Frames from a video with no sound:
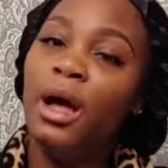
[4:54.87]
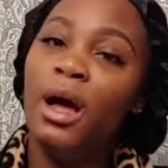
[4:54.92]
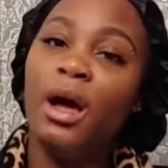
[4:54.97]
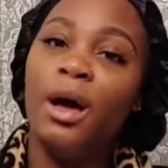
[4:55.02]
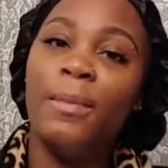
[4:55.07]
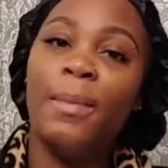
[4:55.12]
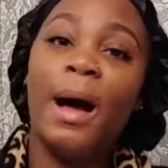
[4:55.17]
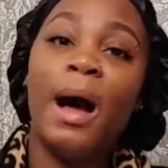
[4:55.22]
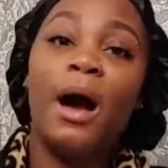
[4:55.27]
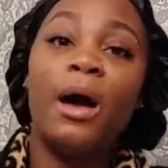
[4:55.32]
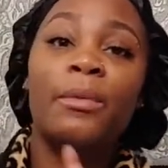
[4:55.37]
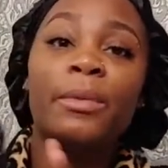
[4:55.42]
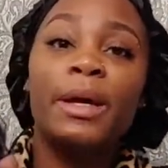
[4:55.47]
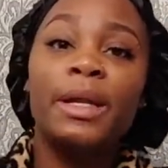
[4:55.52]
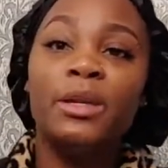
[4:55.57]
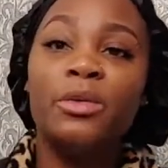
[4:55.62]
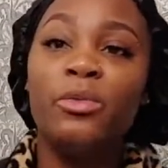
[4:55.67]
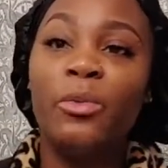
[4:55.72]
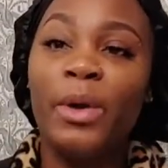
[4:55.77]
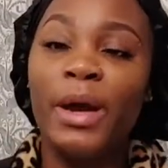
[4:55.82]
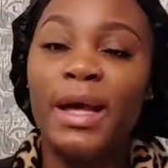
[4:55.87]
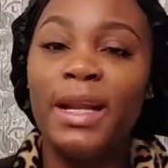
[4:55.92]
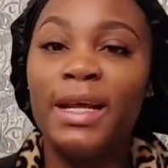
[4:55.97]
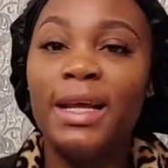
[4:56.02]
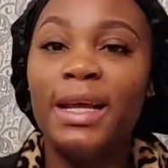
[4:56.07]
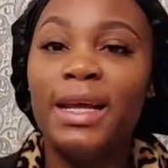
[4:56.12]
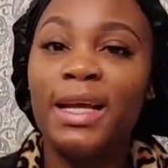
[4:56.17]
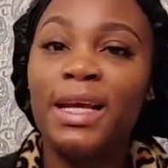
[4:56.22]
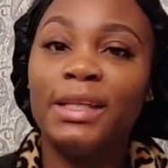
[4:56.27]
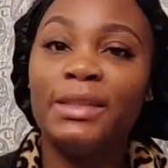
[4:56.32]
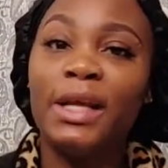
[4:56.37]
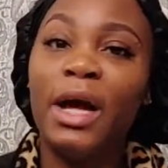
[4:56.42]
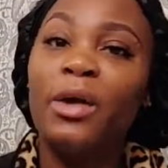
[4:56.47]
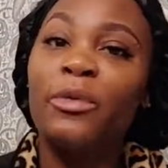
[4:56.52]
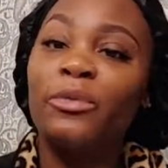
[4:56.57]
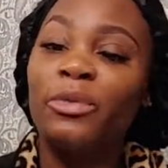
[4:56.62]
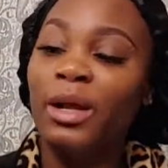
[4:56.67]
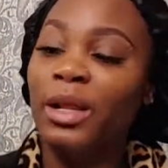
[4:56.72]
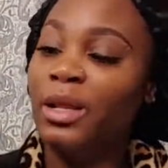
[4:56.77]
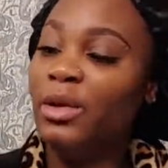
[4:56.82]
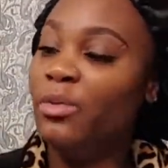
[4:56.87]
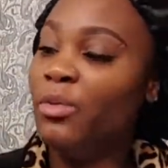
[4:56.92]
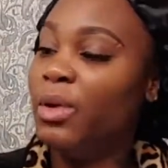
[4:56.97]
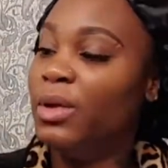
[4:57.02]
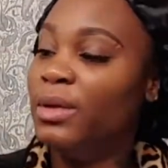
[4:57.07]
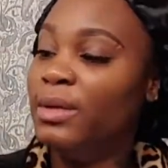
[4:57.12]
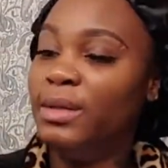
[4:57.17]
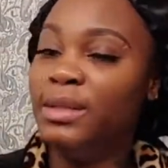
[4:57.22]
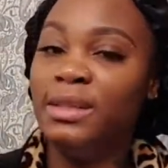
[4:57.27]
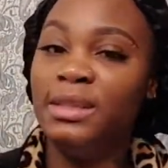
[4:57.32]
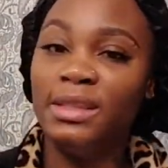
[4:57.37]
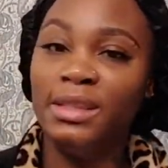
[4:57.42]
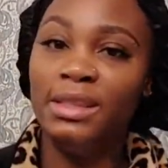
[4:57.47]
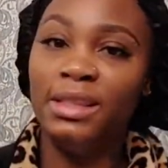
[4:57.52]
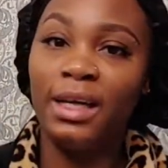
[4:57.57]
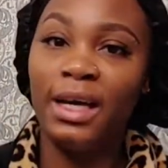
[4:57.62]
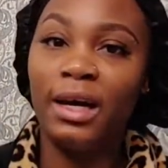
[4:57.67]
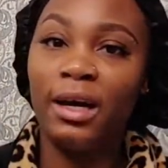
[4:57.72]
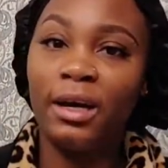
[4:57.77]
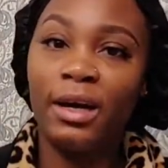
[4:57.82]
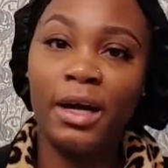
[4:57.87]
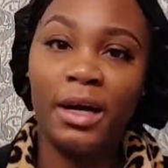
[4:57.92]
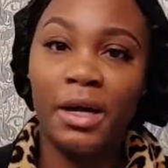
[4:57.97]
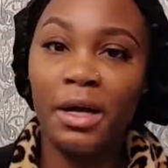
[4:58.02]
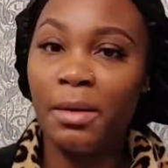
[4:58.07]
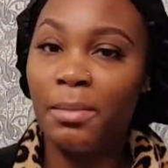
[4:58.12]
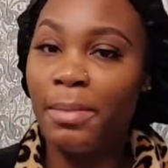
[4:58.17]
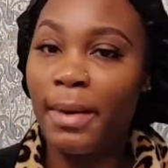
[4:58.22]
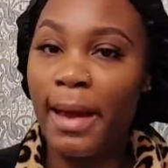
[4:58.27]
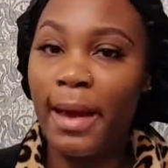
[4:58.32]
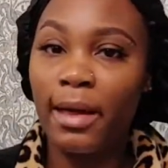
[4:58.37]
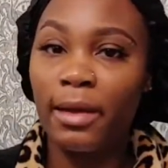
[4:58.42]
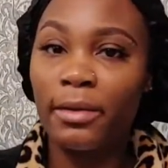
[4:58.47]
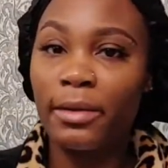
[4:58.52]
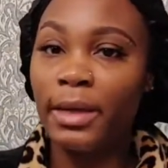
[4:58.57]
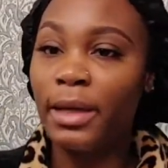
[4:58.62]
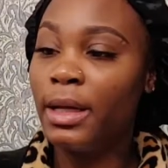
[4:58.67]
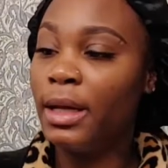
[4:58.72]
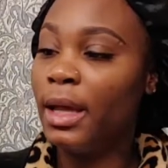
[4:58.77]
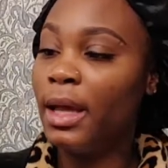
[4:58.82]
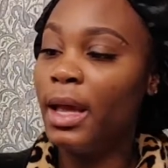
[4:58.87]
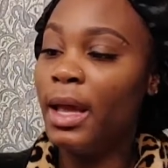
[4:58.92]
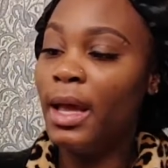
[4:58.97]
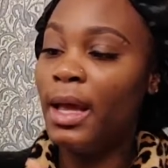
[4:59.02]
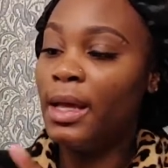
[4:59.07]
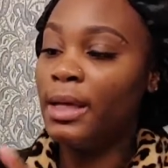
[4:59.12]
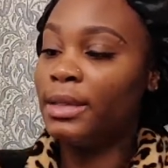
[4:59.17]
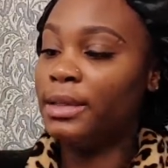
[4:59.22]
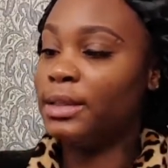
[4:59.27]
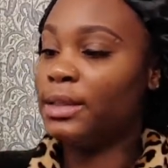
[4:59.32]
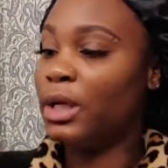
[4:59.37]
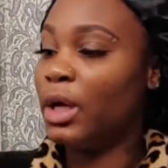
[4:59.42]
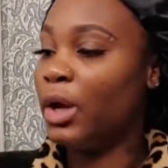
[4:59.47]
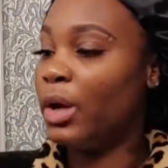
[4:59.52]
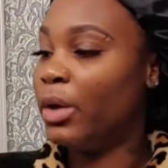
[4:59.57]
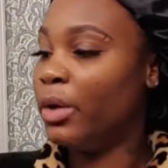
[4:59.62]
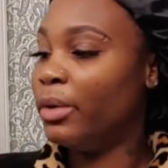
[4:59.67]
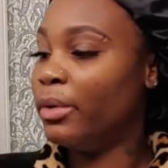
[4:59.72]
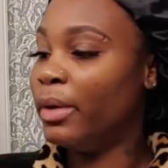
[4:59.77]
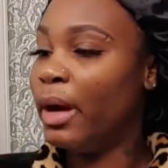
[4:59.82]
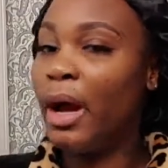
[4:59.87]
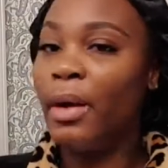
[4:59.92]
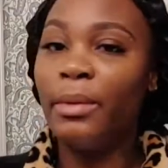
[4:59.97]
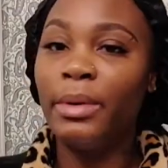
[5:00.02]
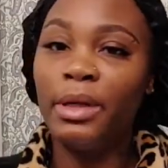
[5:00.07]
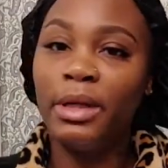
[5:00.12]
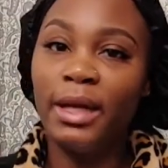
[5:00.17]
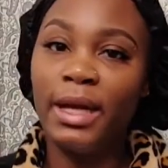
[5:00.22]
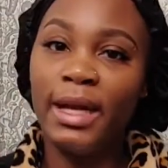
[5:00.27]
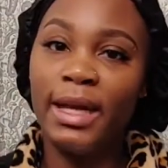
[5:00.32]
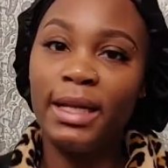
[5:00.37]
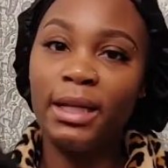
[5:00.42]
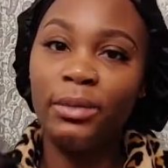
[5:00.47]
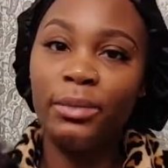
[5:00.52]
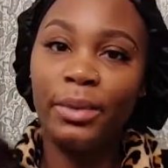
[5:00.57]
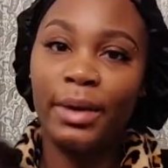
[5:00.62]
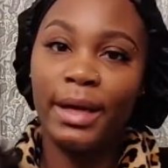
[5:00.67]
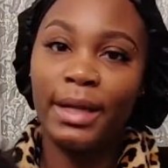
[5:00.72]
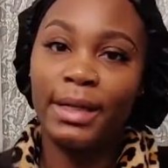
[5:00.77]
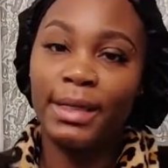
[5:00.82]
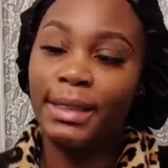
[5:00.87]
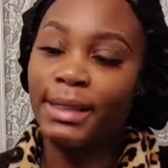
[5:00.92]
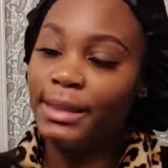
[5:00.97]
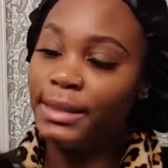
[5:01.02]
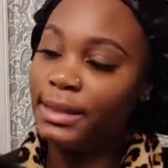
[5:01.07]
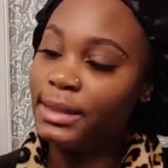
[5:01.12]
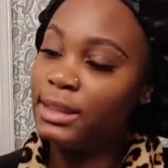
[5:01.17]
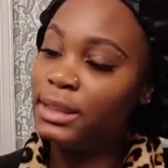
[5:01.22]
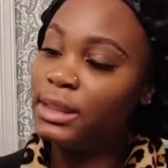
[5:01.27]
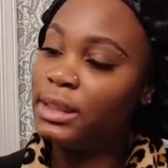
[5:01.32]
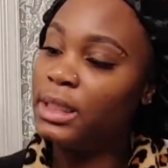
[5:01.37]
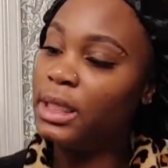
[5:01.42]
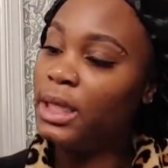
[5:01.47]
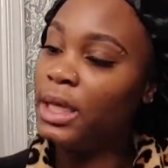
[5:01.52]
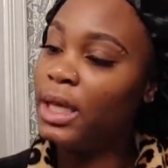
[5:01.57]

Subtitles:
I already wet it because I really wanted to see the curl pattern, so I went ahead and wet it.